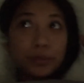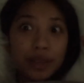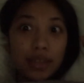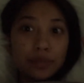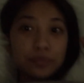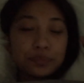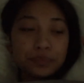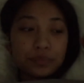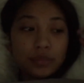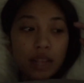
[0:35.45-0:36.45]
But
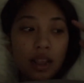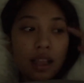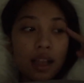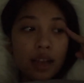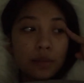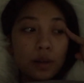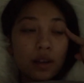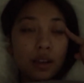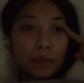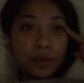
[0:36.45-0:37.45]
I
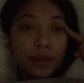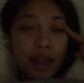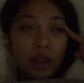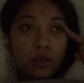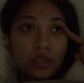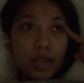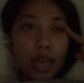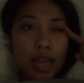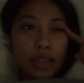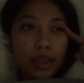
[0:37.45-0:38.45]
woke up around
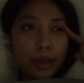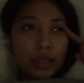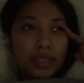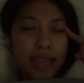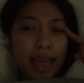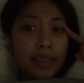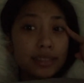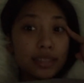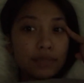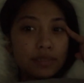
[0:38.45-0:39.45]
like
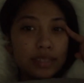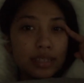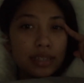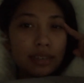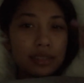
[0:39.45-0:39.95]
10:17.